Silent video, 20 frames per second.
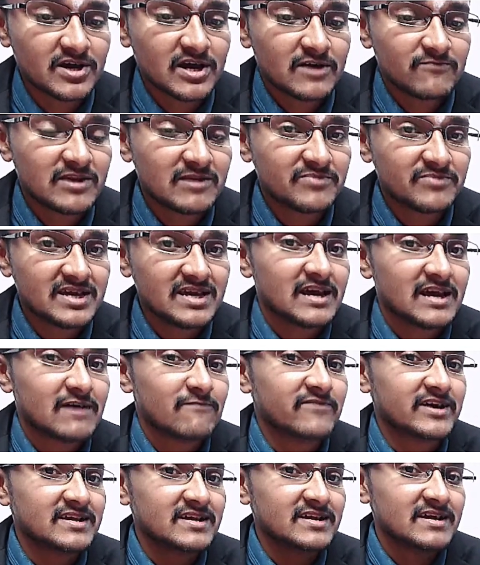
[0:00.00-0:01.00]
will be
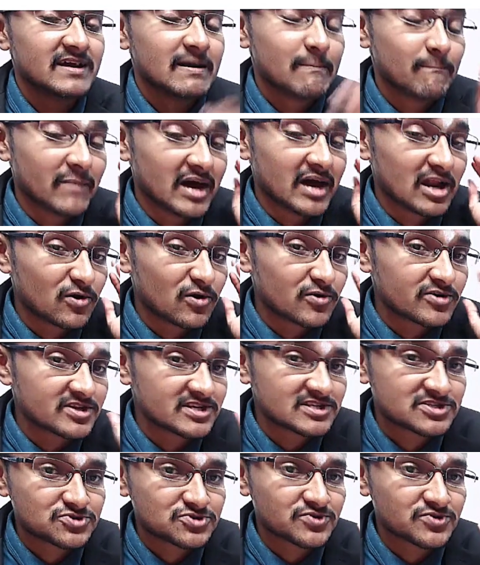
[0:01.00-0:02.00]
very
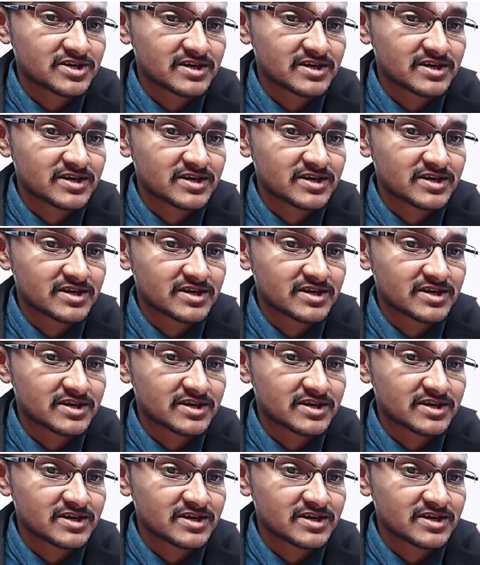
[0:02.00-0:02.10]
melodious